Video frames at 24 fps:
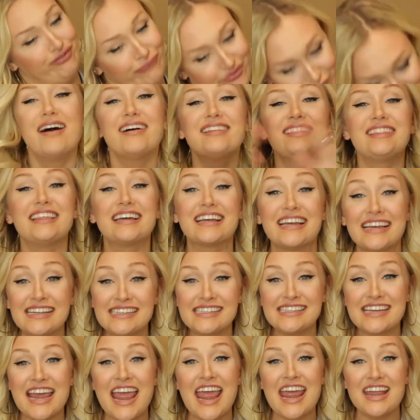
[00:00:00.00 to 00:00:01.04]
about the
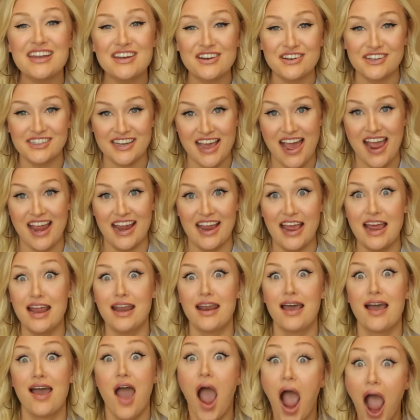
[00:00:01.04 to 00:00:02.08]
container
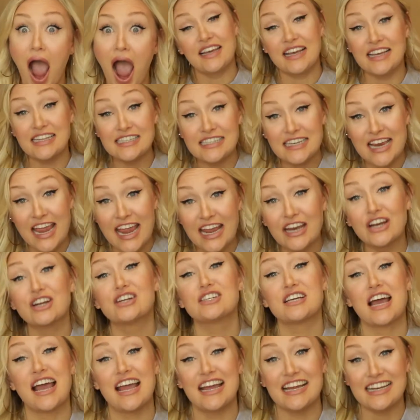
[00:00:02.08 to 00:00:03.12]
diet. The
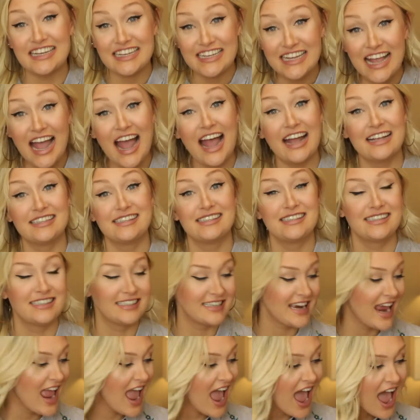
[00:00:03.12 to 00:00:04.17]
container diet,
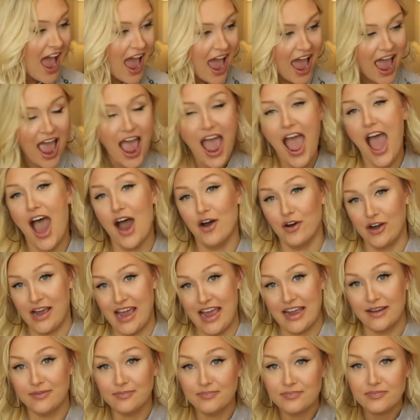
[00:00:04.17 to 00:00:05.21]
yes.
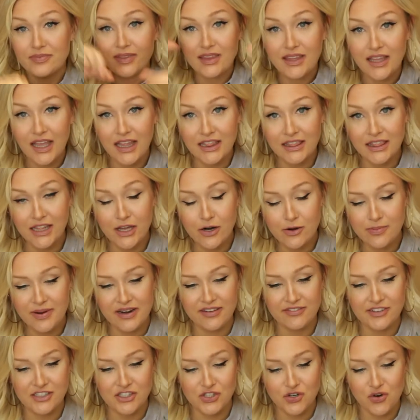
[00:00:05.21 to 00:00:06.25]
Okay, a little bit
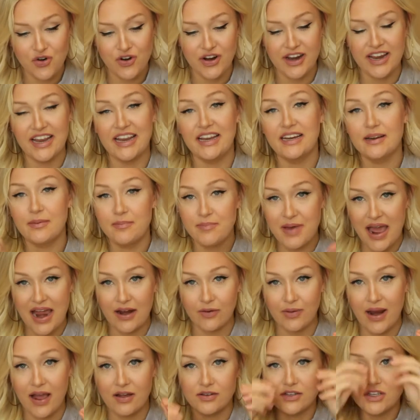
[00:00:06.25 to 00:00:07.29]
of a story
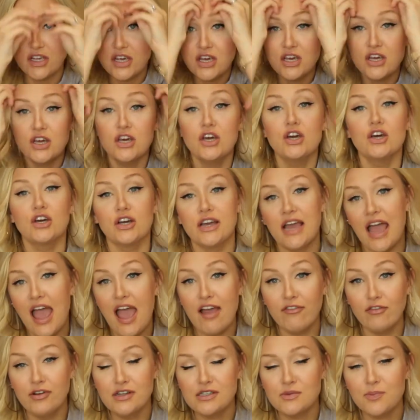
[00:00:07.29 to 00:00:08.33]
background.
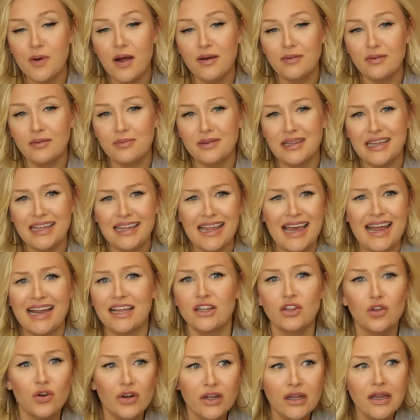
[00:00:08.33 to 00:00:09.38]
Everyone's probably
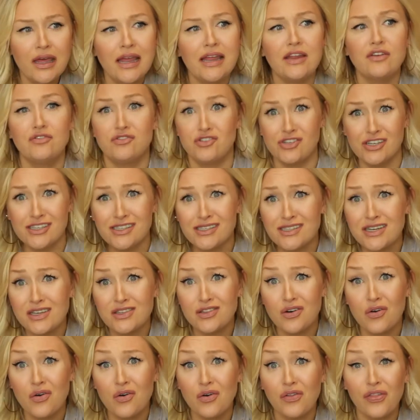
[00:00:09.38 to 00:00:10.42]
like, Laura Lee, you just
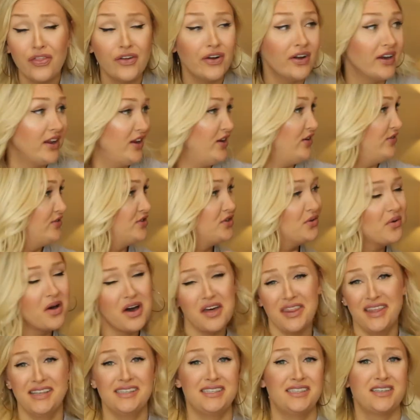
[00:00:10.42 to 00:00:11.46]
did the Whole thirty. You do
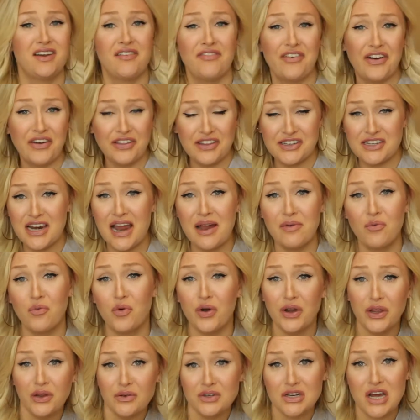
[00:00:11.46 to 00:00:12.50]
all this stuff all the time.
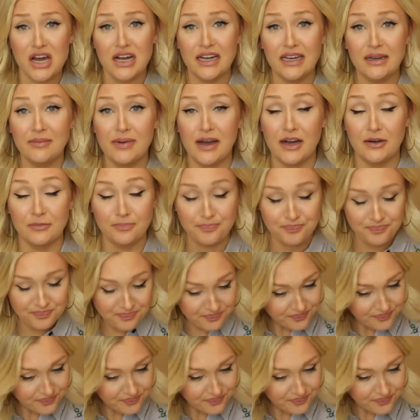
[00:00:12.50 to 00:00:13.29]
What are you talking about?